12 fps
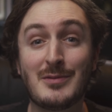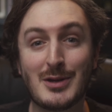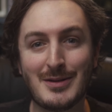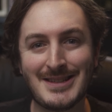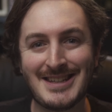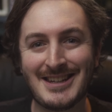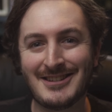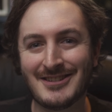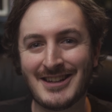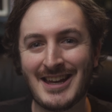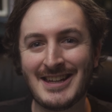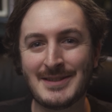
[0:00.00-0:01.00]
we're going to take a
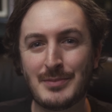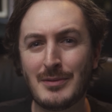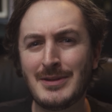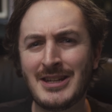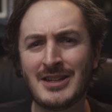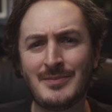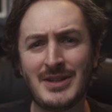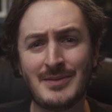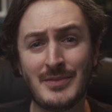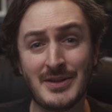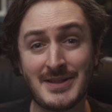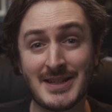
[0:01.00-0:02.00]
look at is probably going to be the most